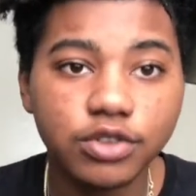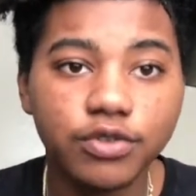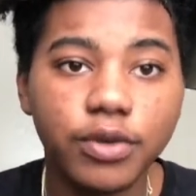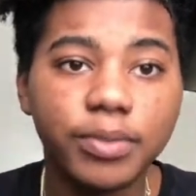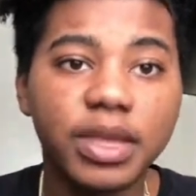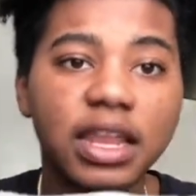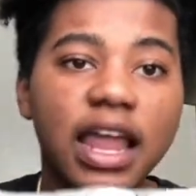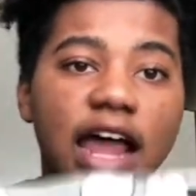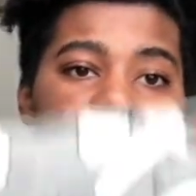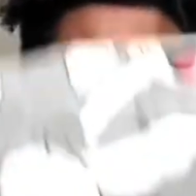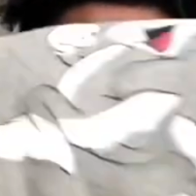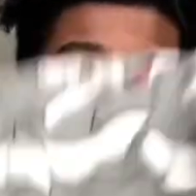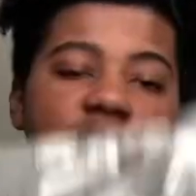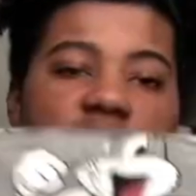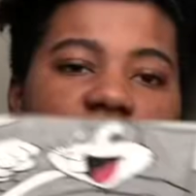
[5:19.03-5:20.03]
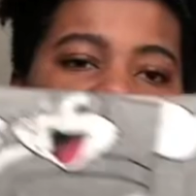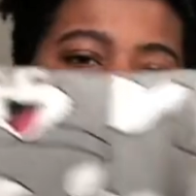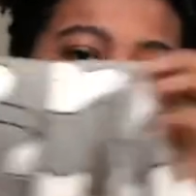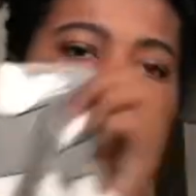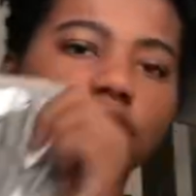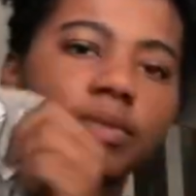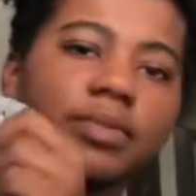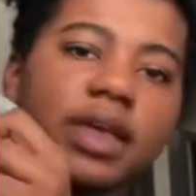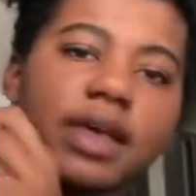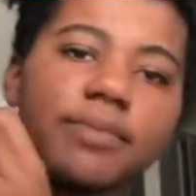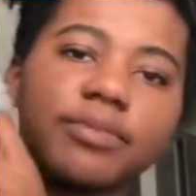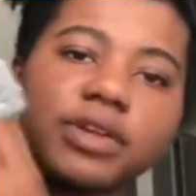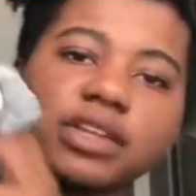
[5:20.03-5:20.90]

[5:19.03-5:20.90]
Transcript: You feel me? A lot of places got drip, man.